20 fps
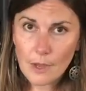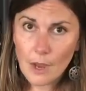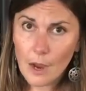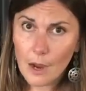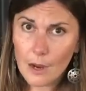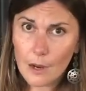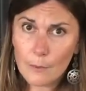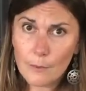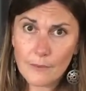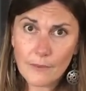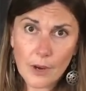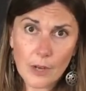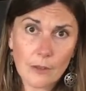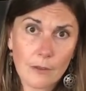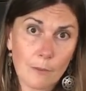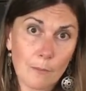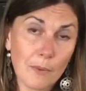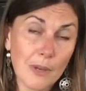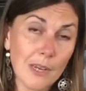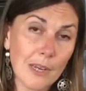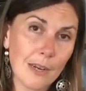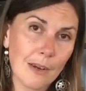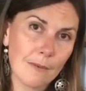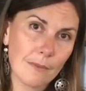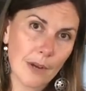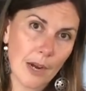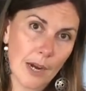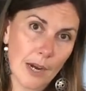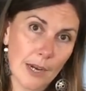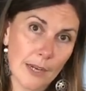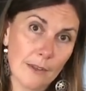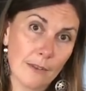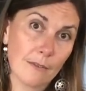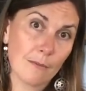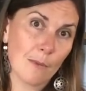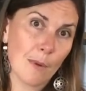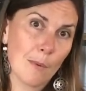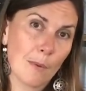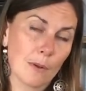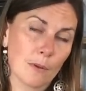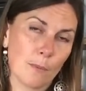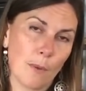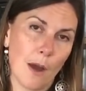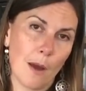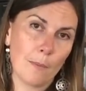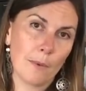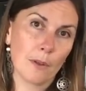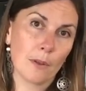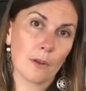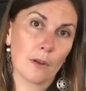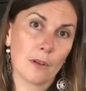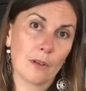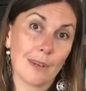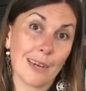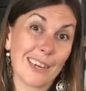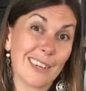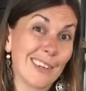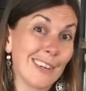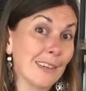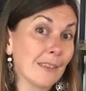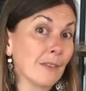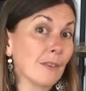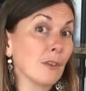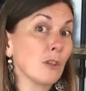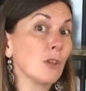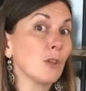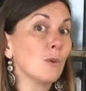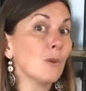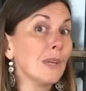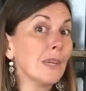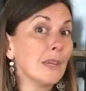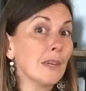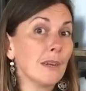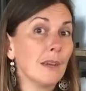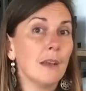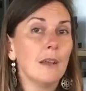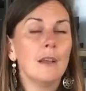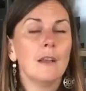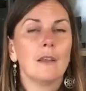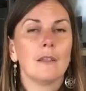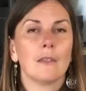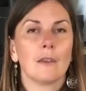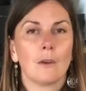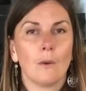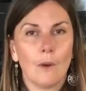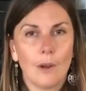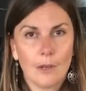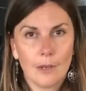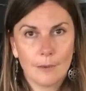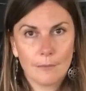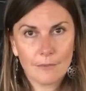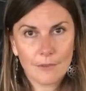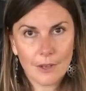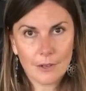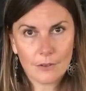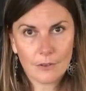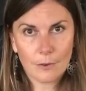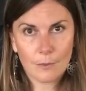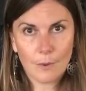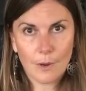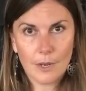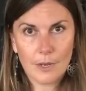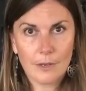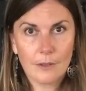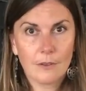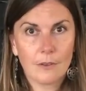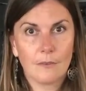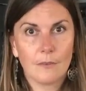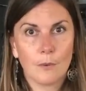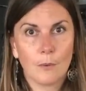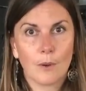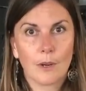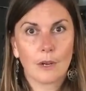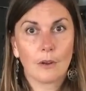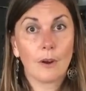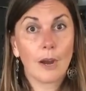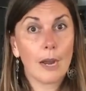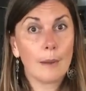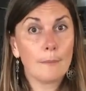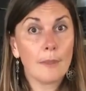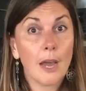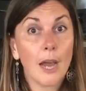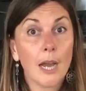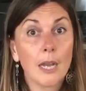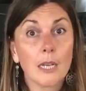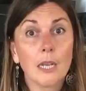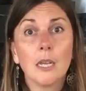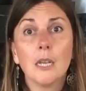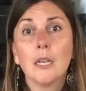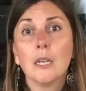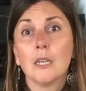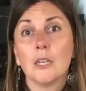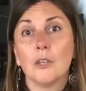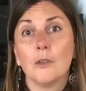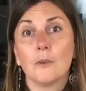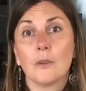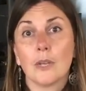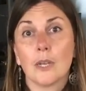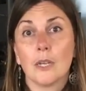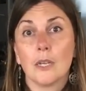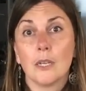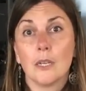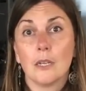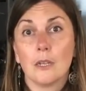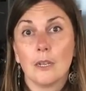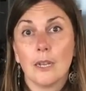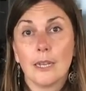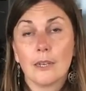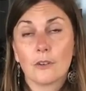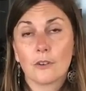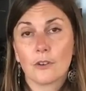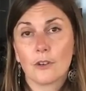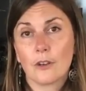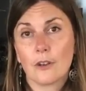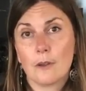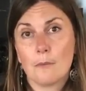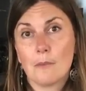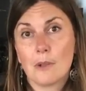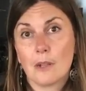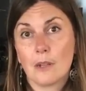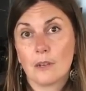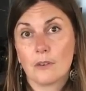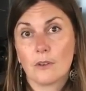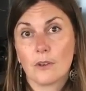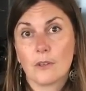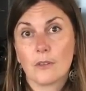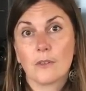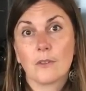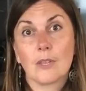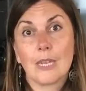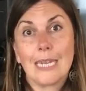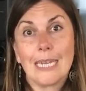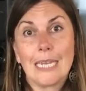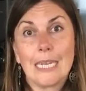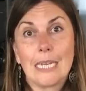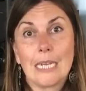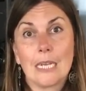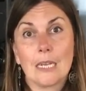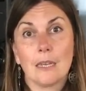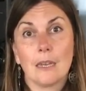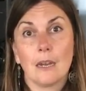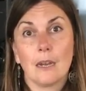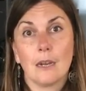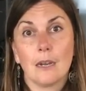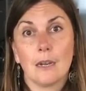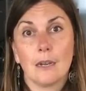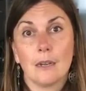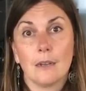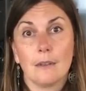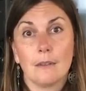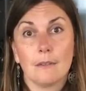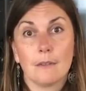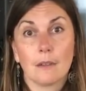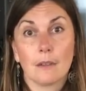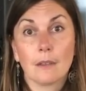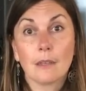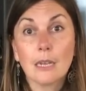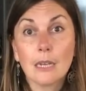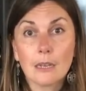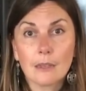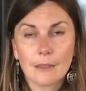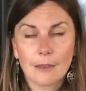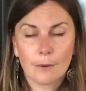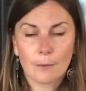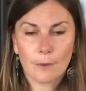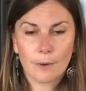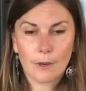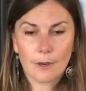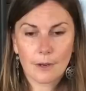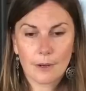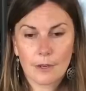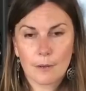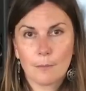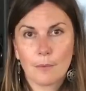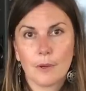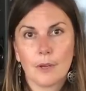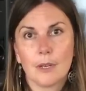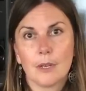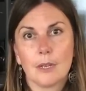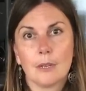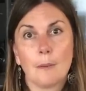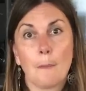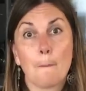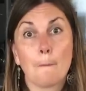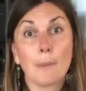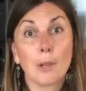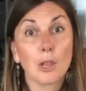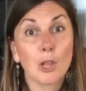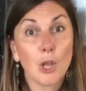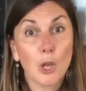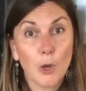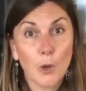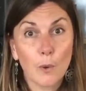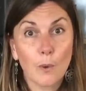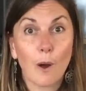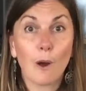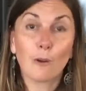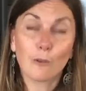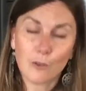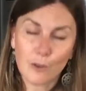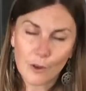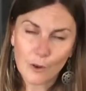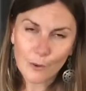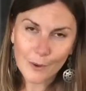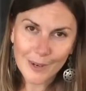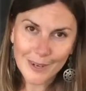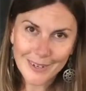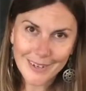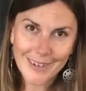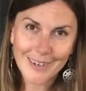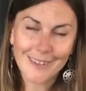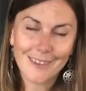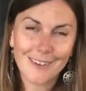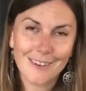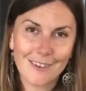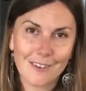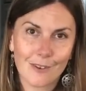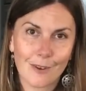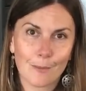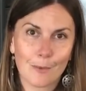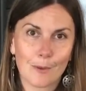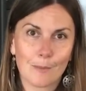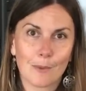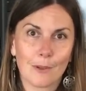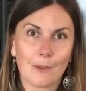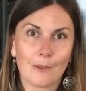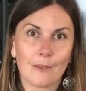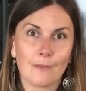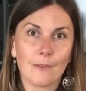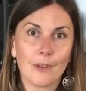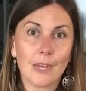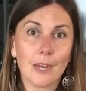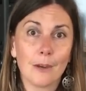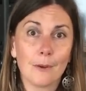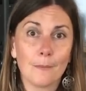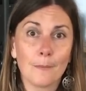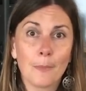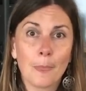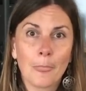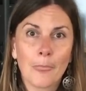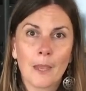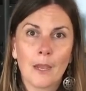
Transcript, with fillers: Uh, we've got some P D F guides of my most popular techniques, including the quad hip flexor one. So if you want to grab that, you can enter your email address in uh, the link that we're going to put below, also in the description below this video.